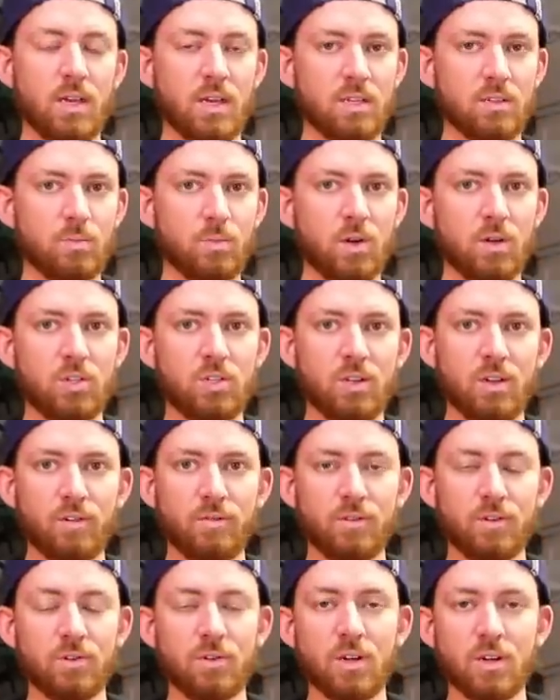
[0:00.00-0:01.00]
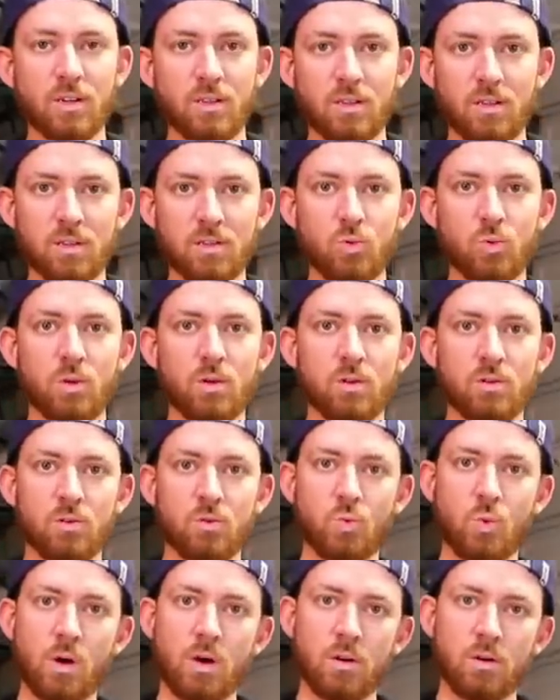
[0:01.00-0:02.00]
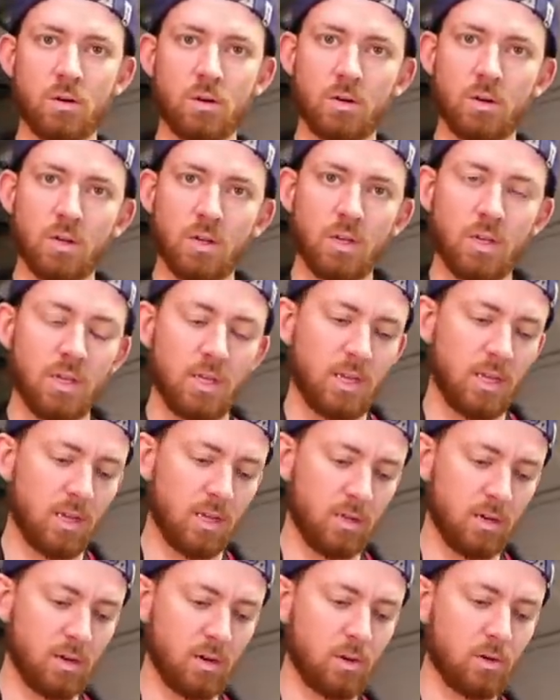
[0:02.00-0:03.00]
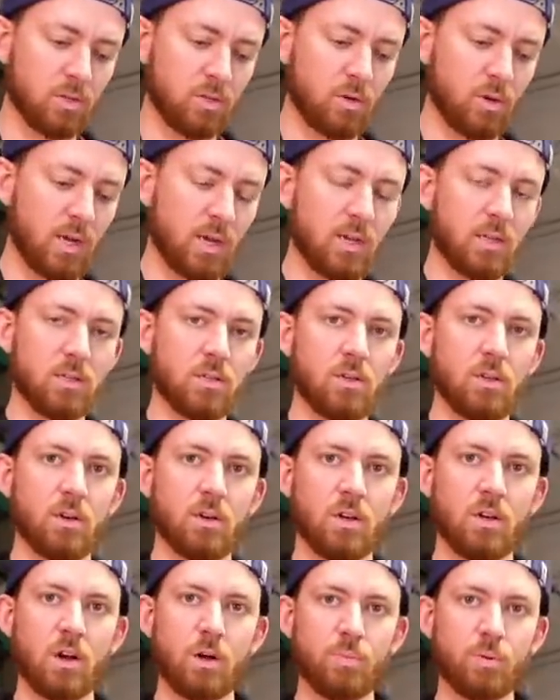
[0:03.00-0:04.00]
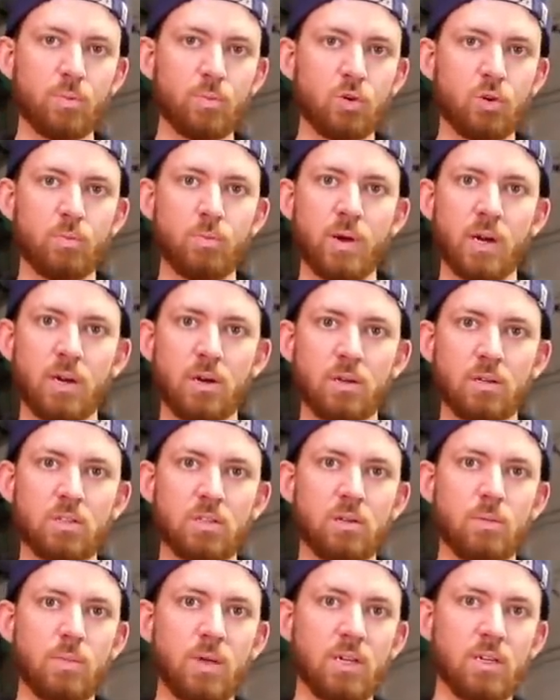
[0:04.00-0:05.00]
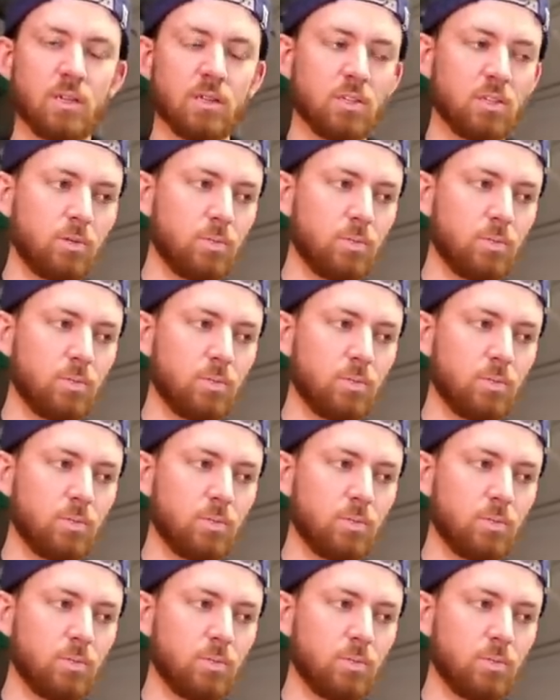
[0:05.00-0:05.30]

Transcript: as much if you're dunking this one underwater. And it also has a couple more bearings to make it